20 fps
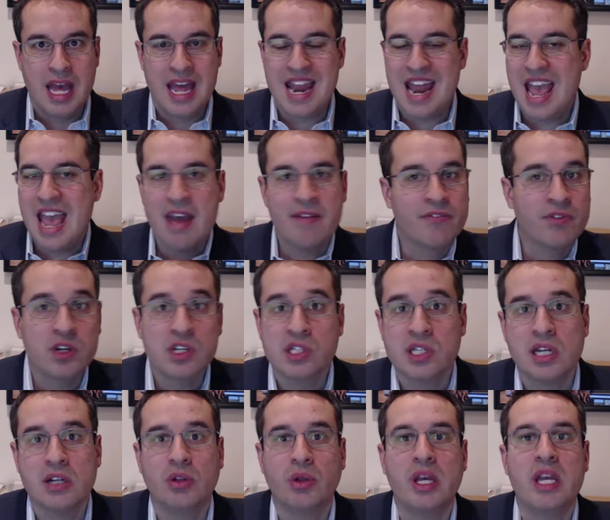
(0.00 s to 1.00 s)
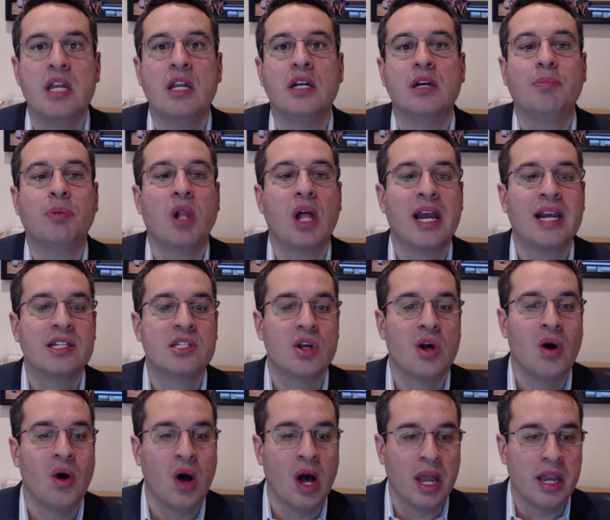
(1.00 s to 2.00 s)
and every single heating appliance
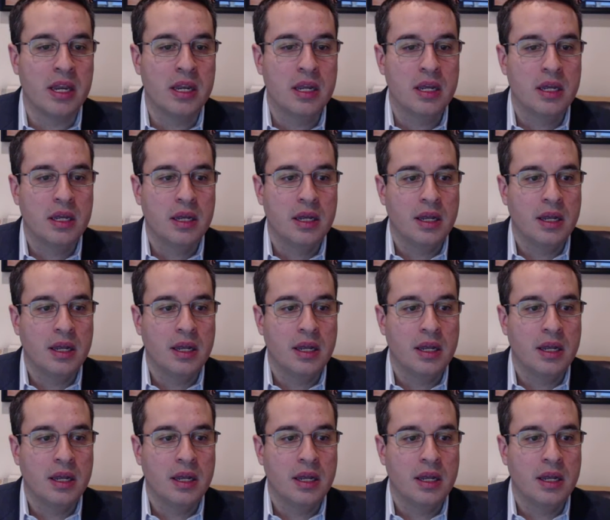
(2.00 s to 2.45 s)
on